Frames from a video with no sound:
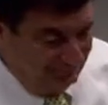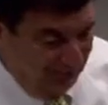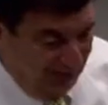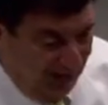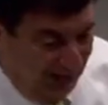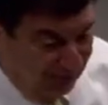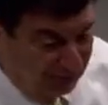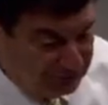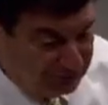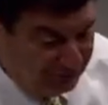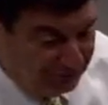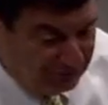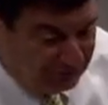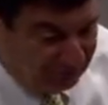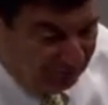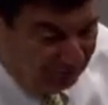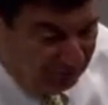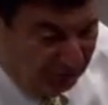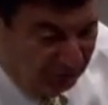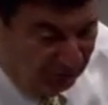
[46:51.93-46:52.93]
I was a big
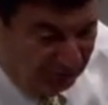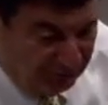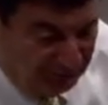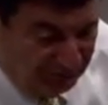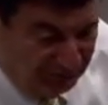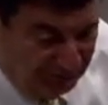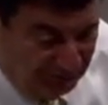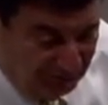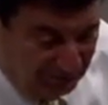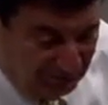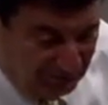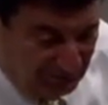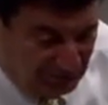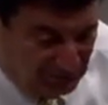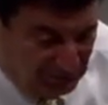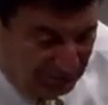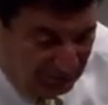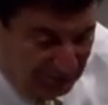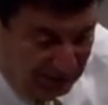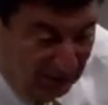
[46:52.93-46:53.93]
proponent
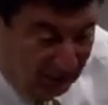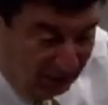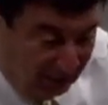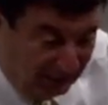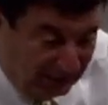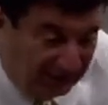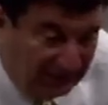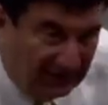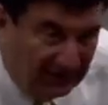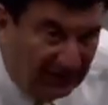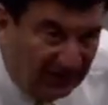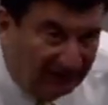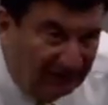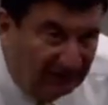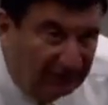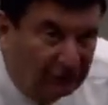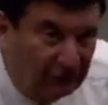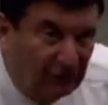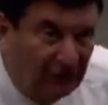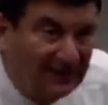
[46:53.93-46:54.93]
and helped lead the
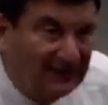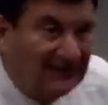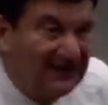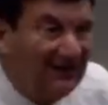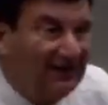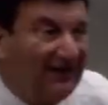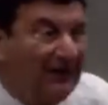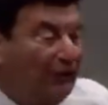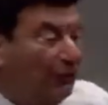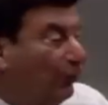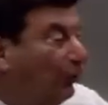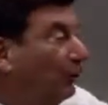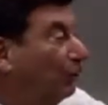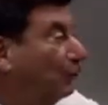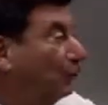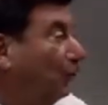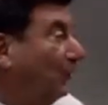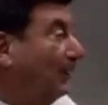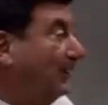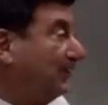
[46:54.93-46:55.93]
effort to try to tear down the
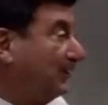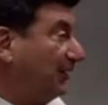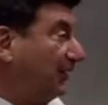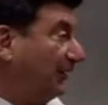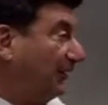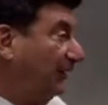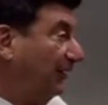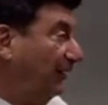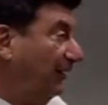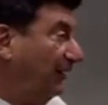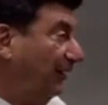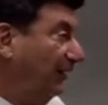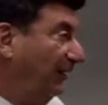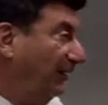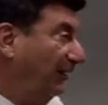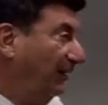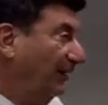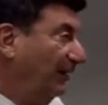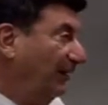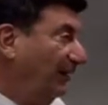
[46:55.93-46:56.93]
World Trade Center
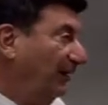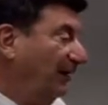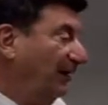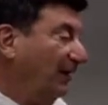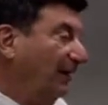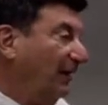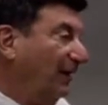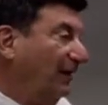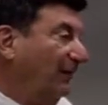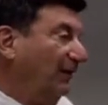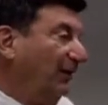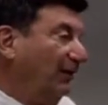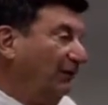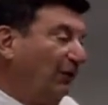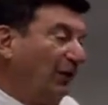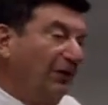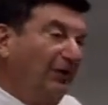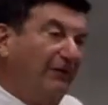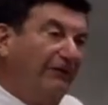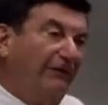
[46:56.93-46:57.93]
um, and
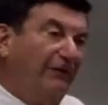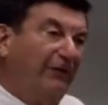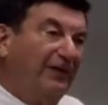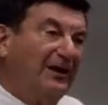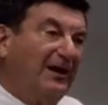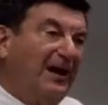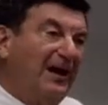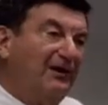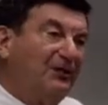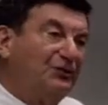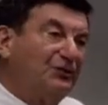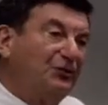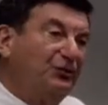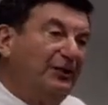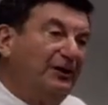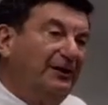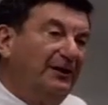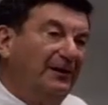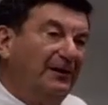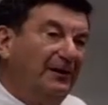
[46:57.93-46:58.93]
right on the foot of Canal
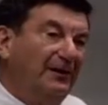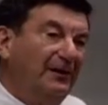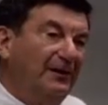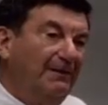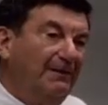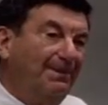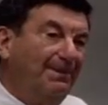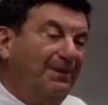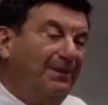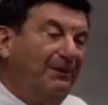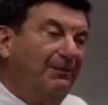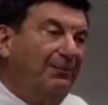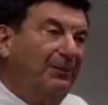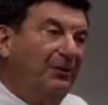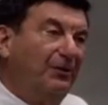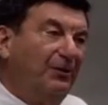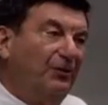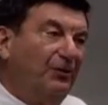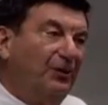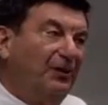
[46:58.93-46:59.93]
Street to
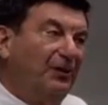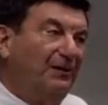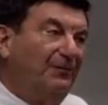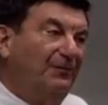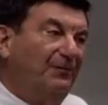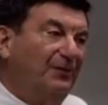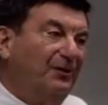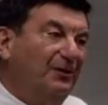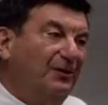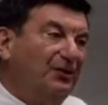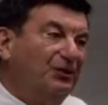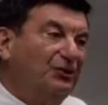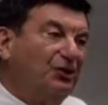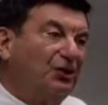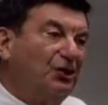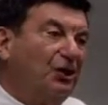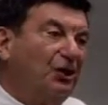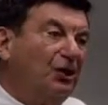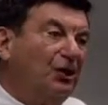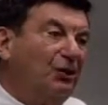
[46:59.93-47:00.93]
build. Um,
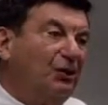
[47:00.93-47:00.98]
Chicago